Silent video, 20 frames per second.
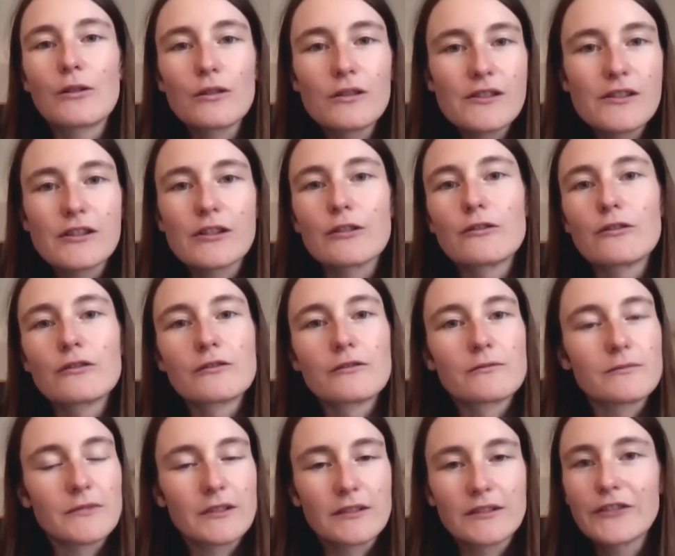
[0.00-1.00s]

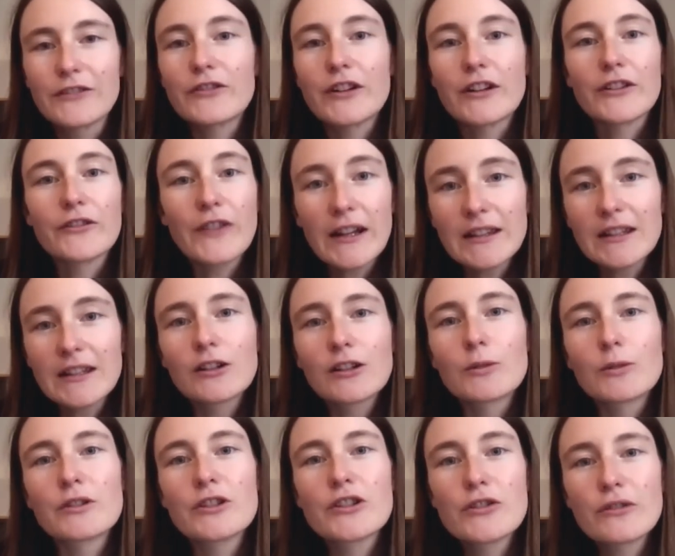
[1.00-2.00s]
also different funding
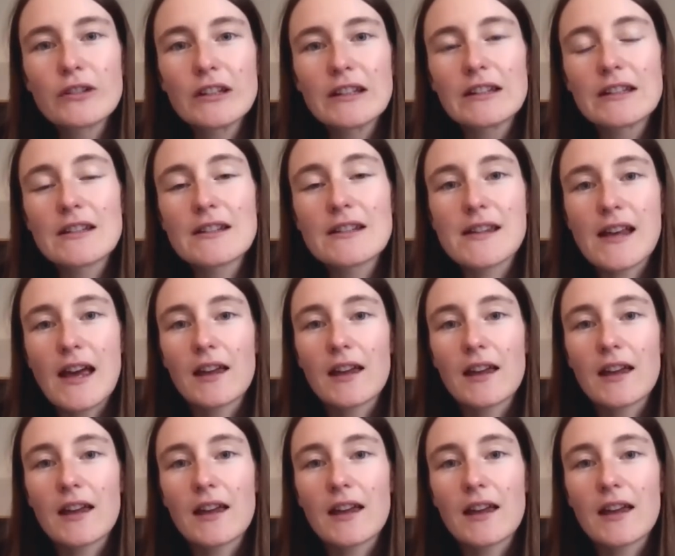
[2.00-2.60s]
opportunities